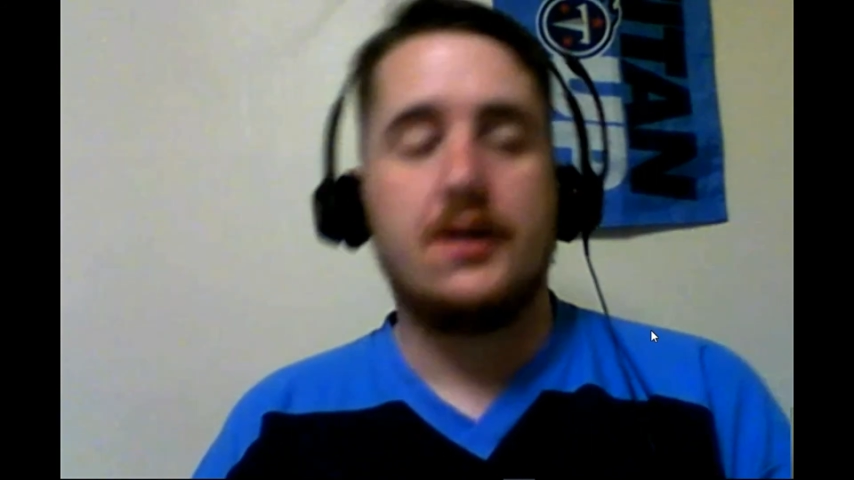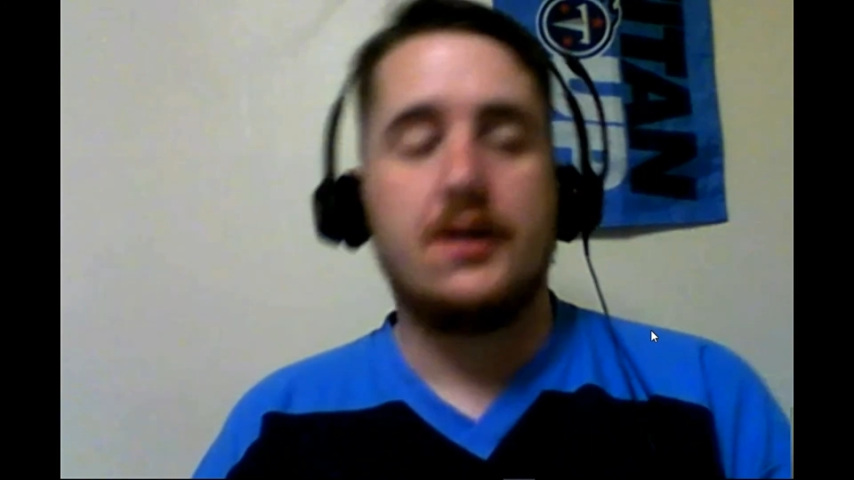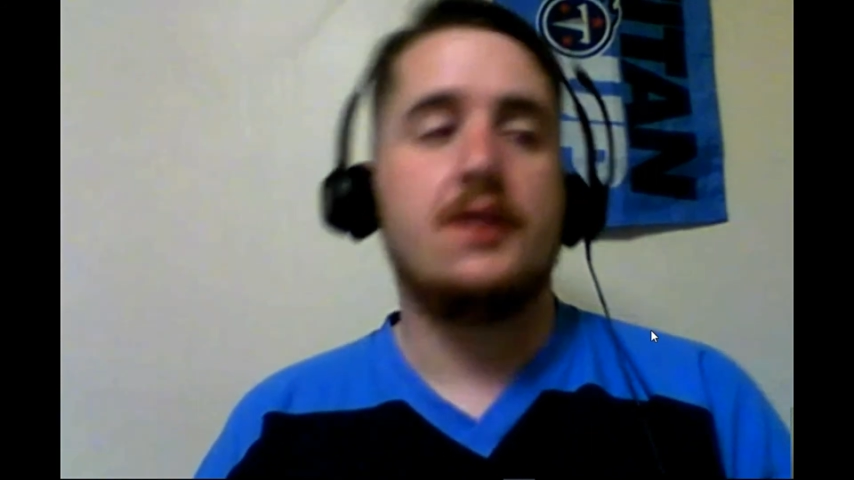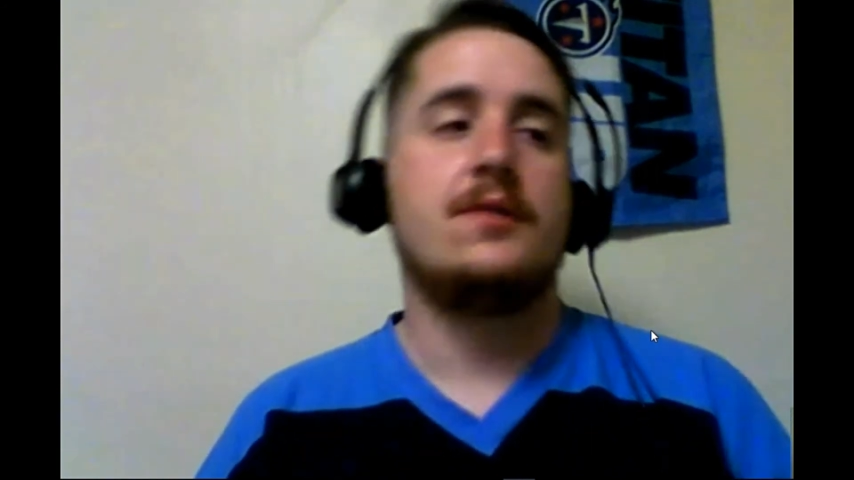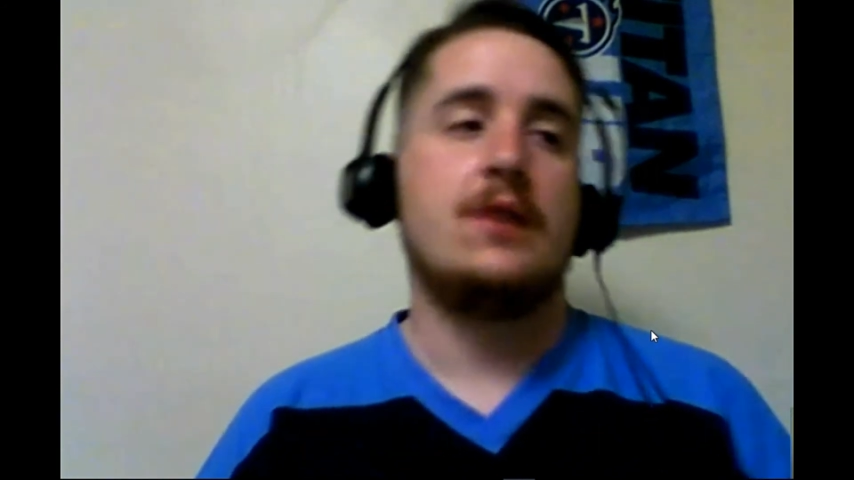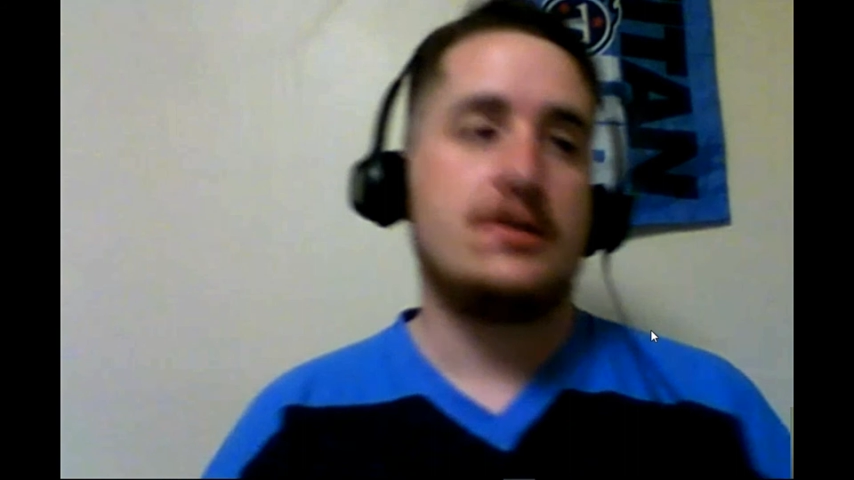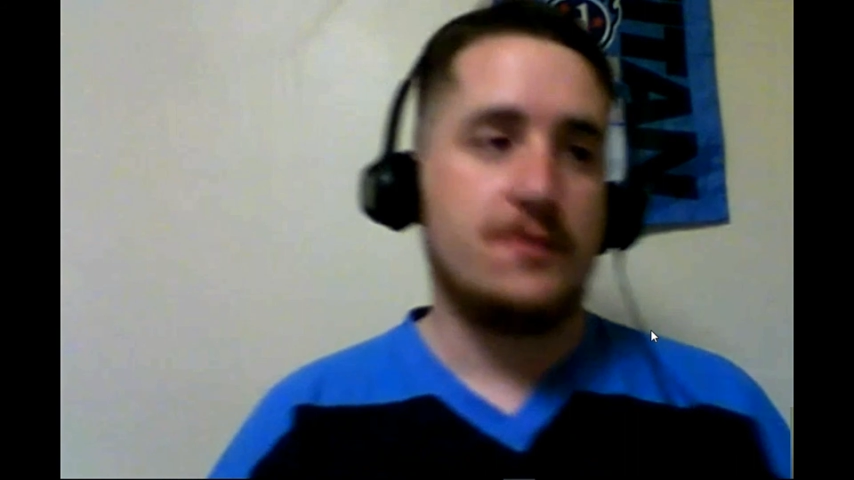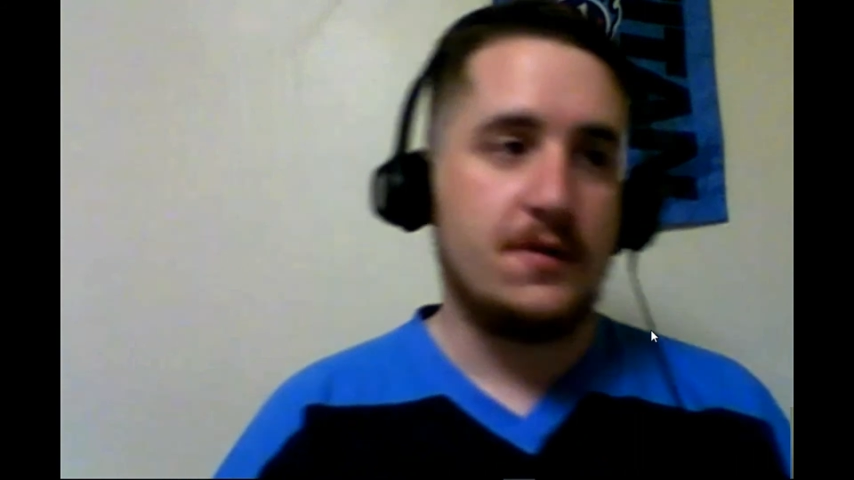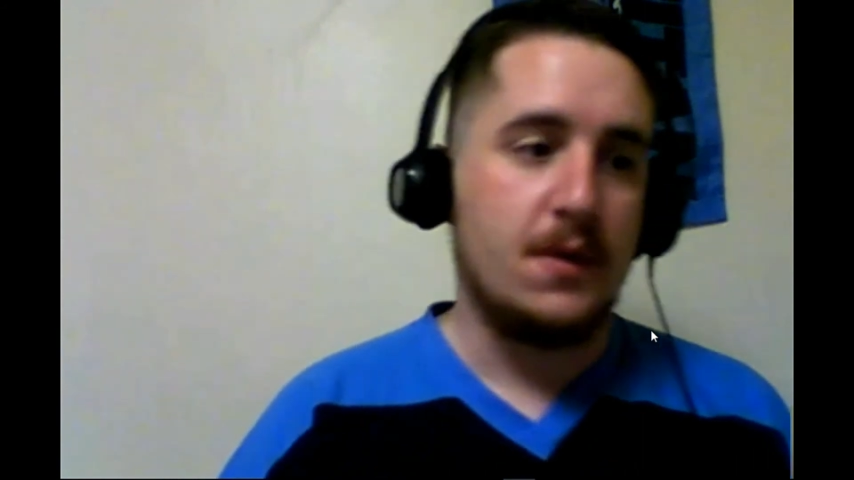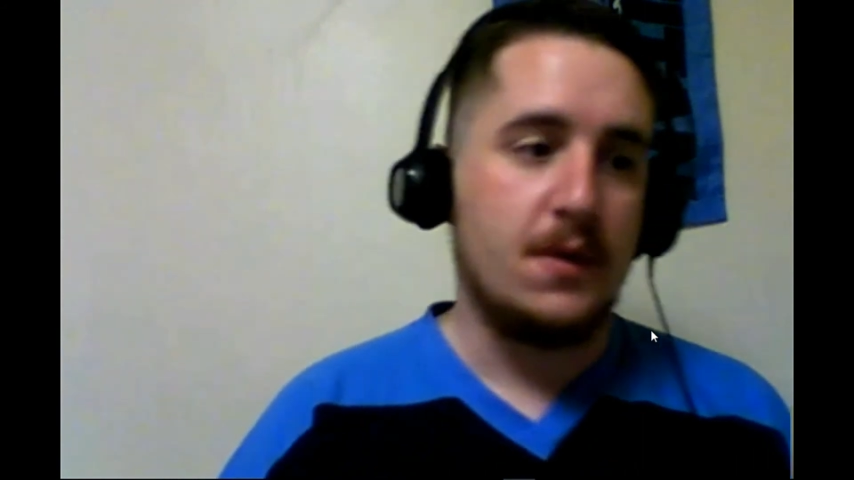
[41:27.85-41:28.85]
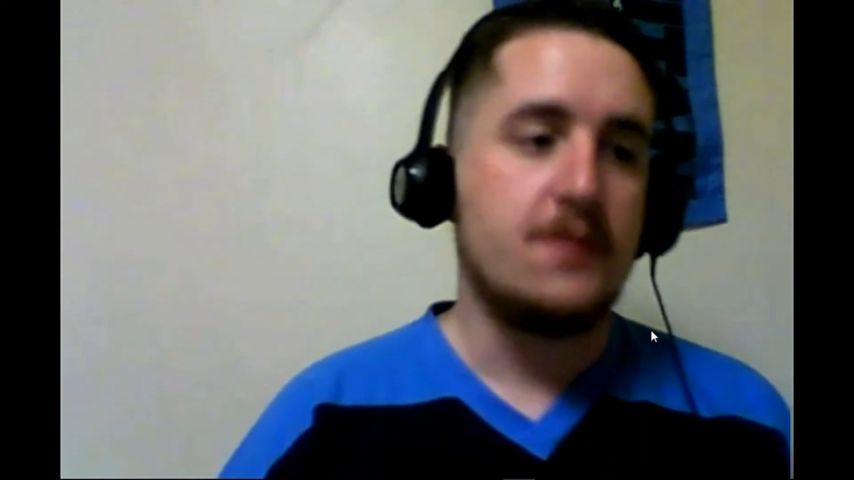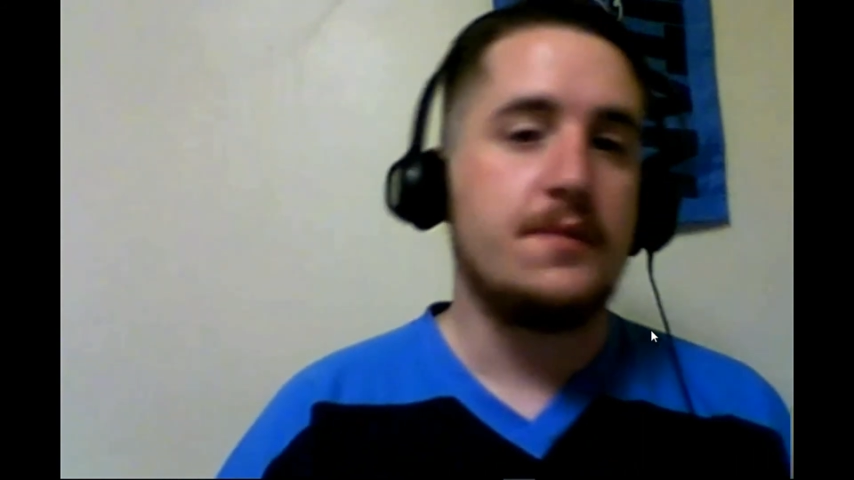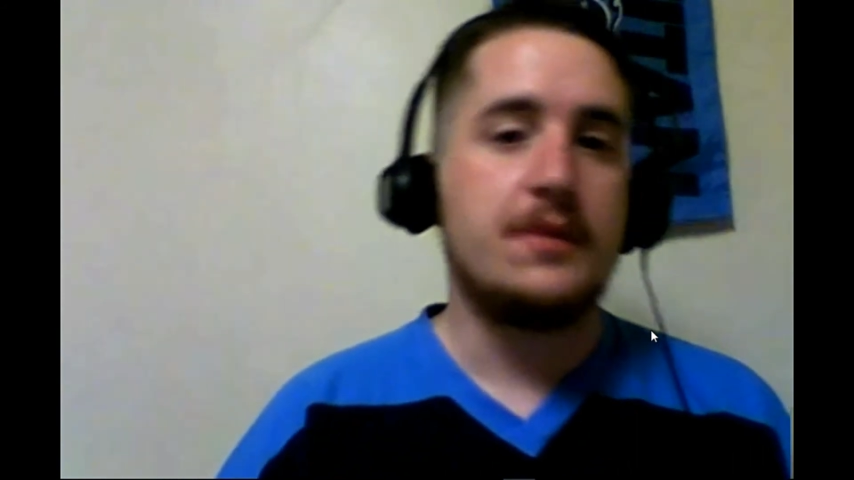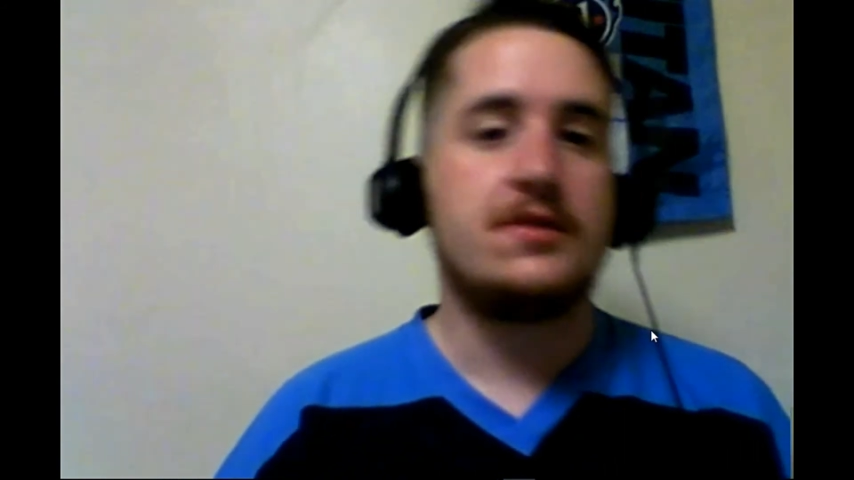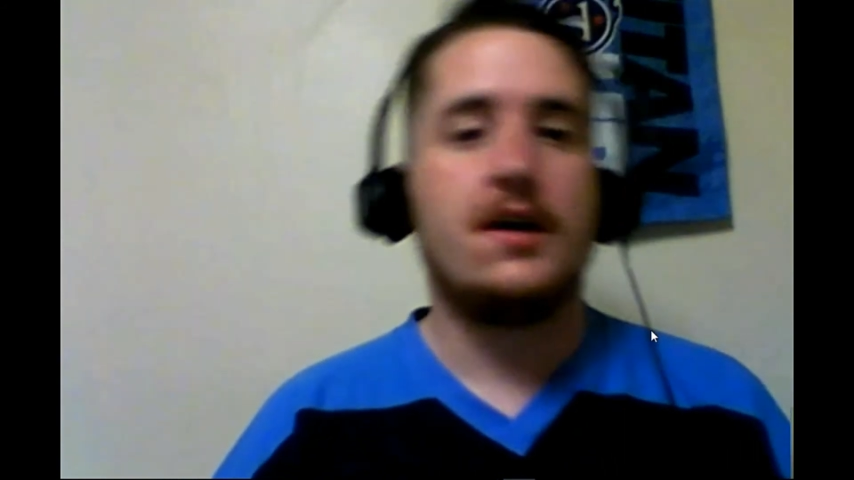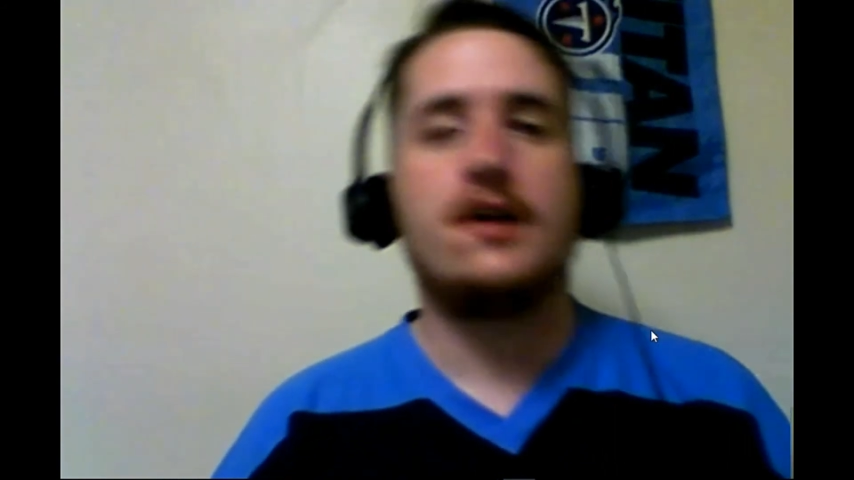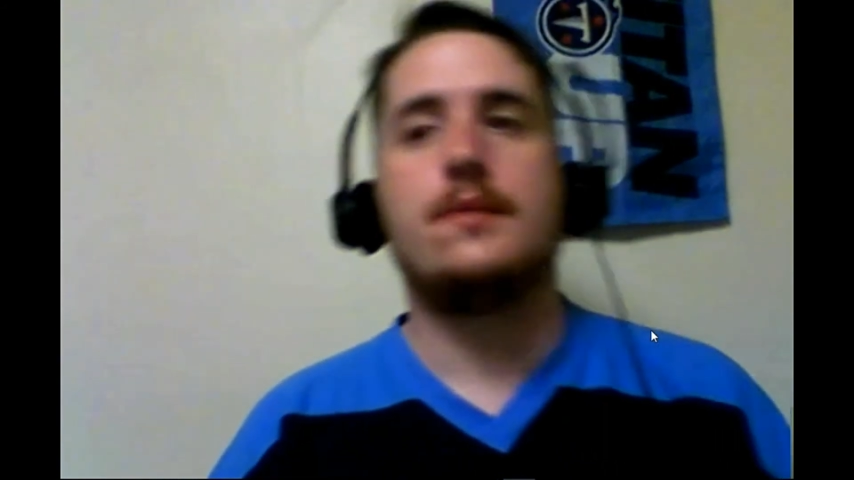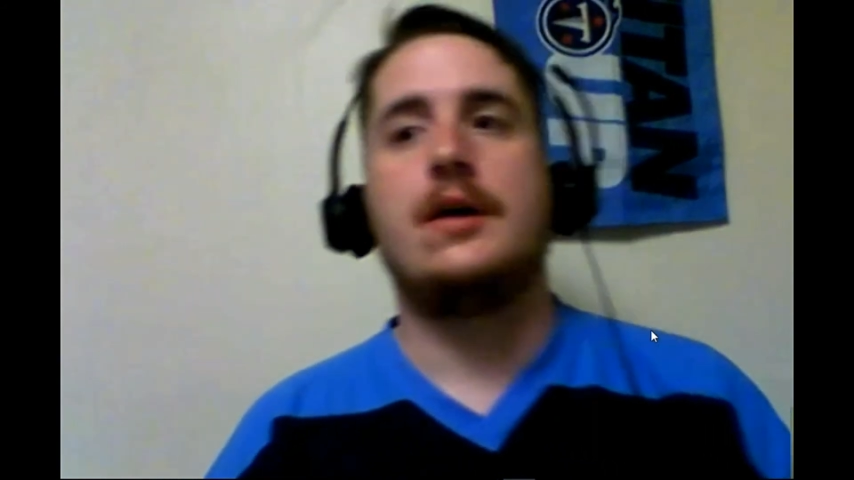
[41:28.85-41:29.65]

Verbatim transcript: Uh, what we've been talking about,